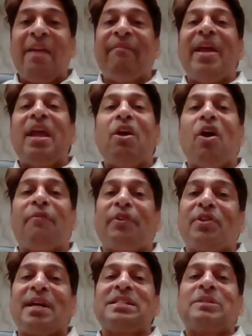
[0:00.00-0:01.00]
by way
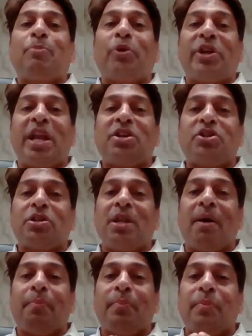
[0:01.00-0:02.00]
of
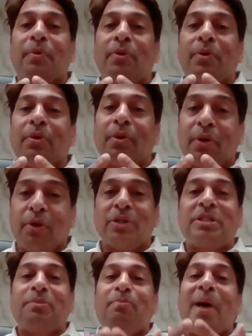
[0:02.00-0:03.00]
transportation of
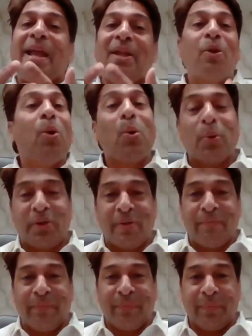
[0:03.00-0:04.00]
goods by road
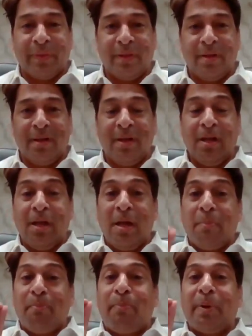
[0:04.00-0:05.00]

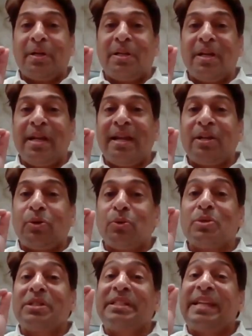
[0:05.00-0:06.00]
pertaining
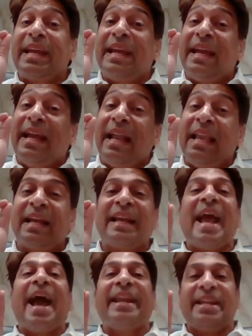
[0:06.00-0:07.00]
to single
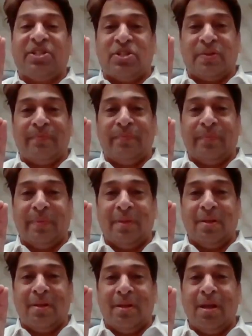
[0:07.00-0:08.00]
carriage
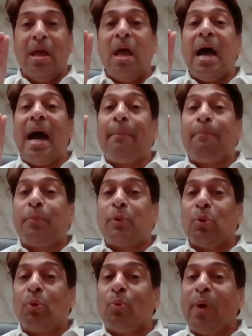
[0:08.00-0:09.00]
up
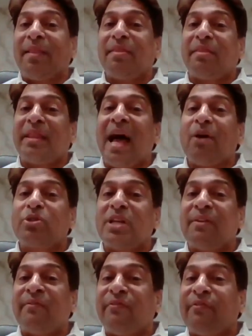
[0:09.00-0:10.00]
to
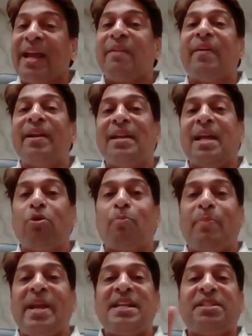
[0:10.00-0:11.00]
1,500
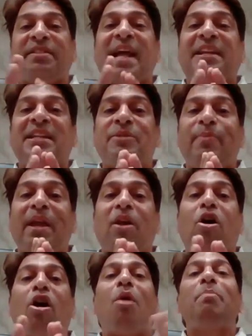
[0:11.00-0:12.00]
rupees, that is
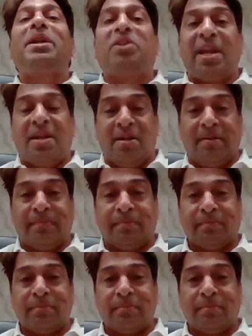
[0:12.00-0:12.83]
being omitted